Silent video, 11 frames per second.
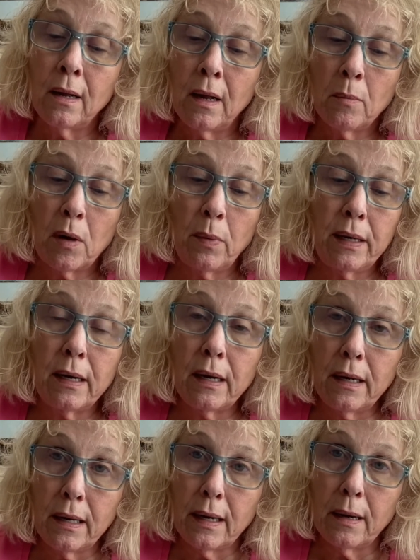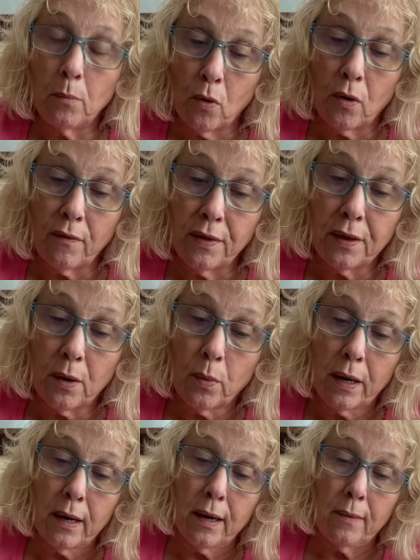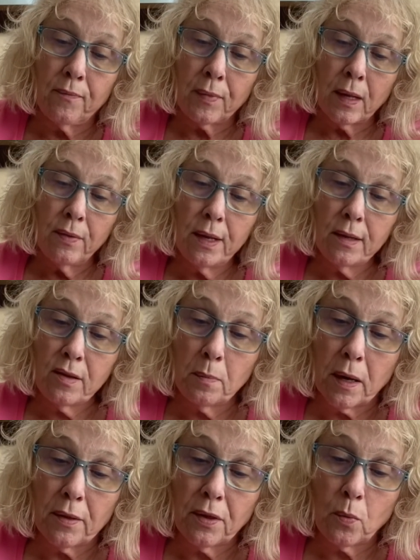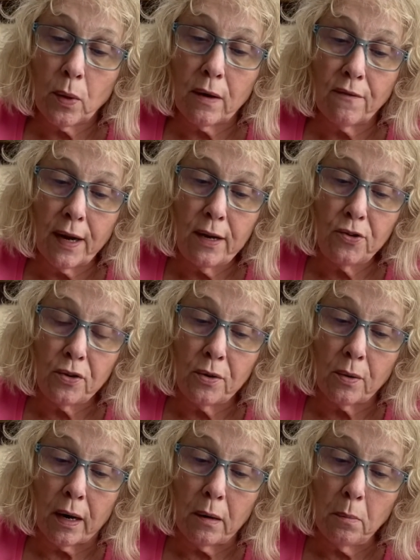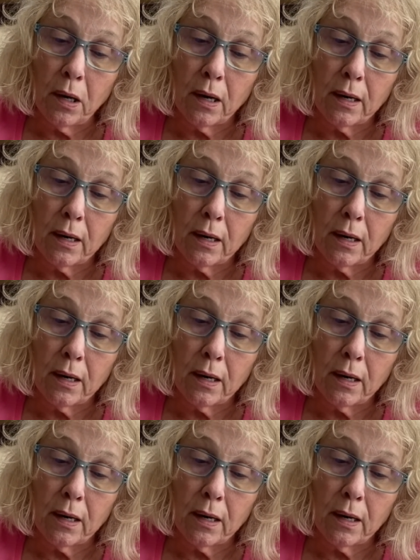but we tend to get more of it than we need. This month, we invite you to unplug